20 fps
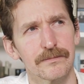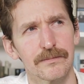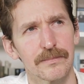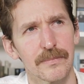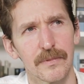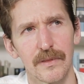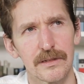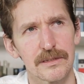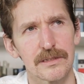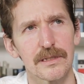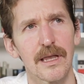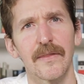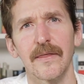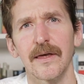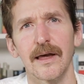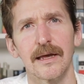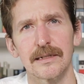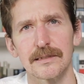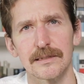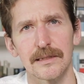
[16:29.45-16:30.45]
there's nothing
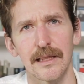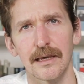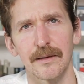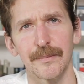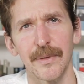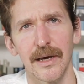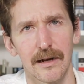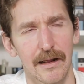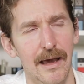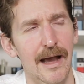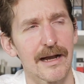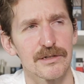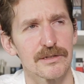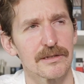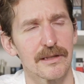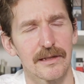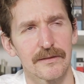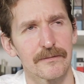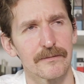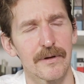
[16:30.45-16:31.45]
I dislike about it,
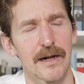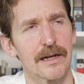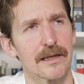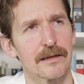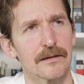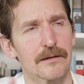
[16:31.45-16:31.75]
actually, like the writing,